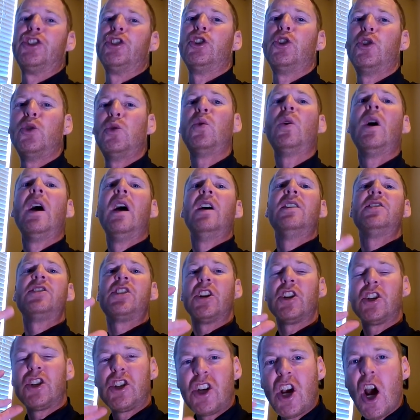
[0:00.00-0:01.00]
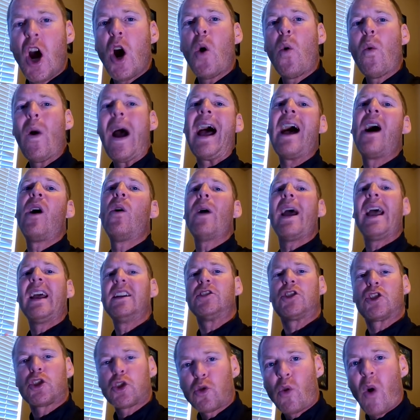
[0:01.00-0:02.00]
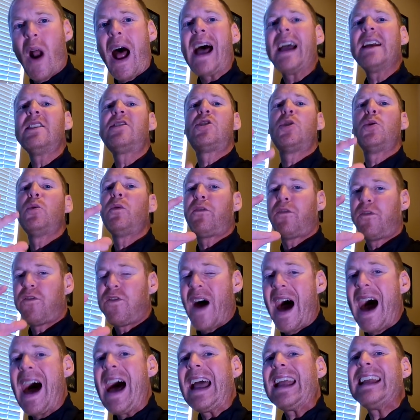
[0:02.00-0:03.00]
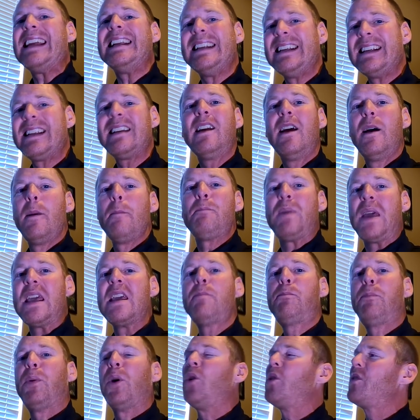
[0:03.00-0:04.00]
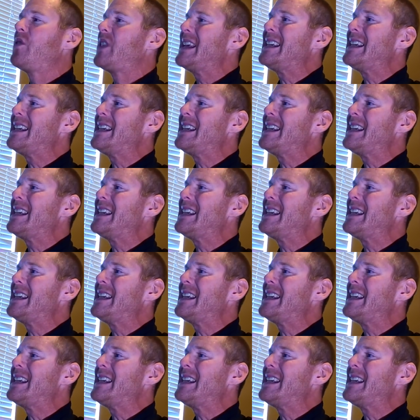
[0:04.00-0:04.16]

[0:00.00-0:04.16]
you to go out and try to find people,